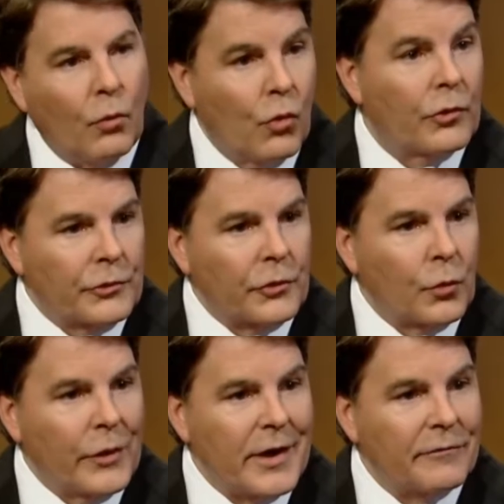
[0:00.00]
order
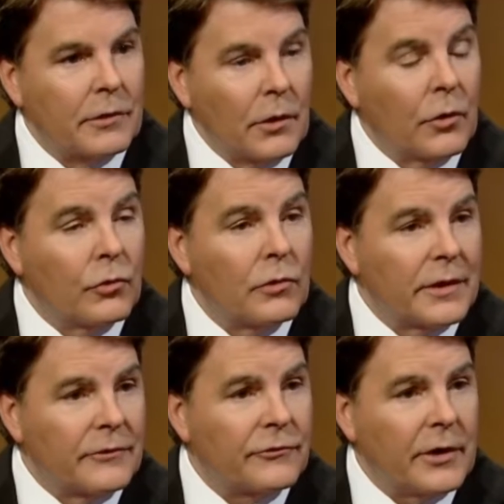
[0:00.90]
whenever local
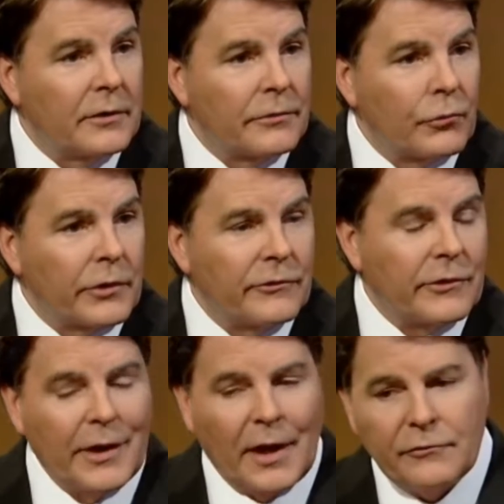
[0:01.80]
and state authorities
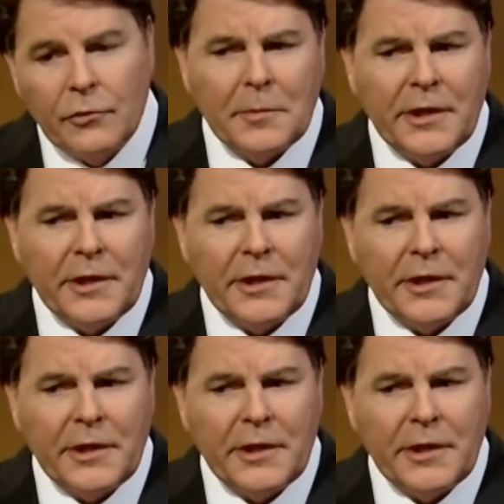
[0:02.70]
cannot do it.